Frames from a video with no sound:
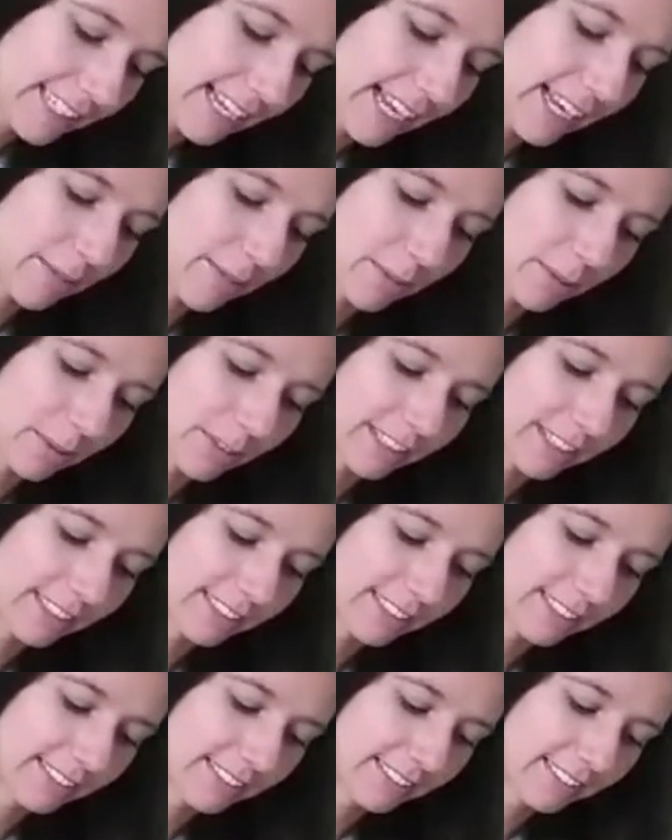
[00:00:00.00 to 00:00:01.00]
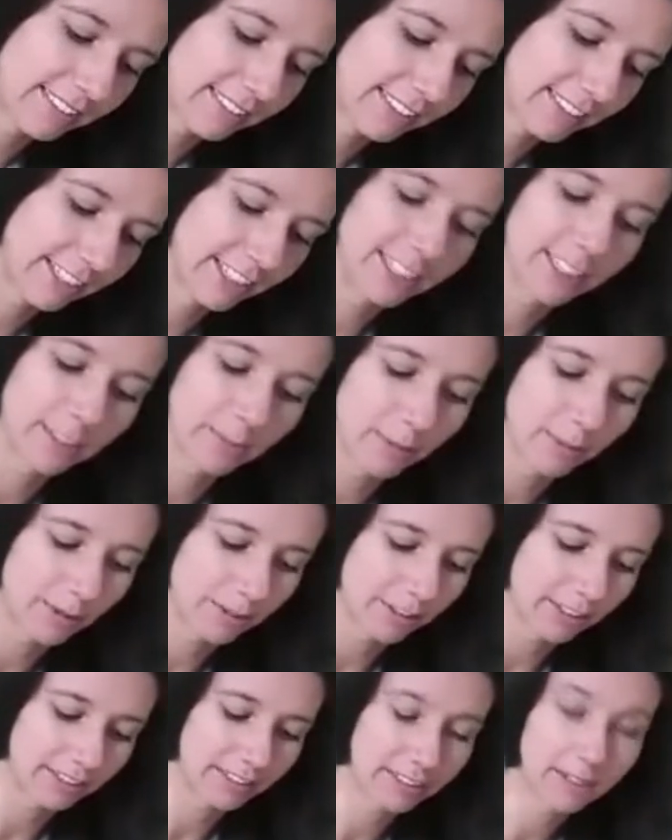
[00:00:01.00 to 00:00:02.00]
9 points. You're getting
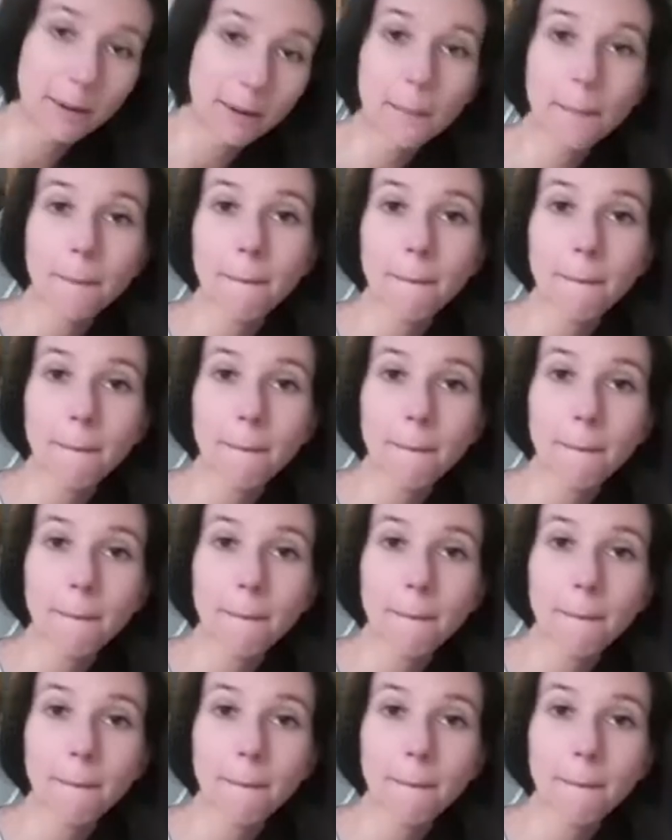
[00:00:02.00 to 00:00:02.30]
demoted.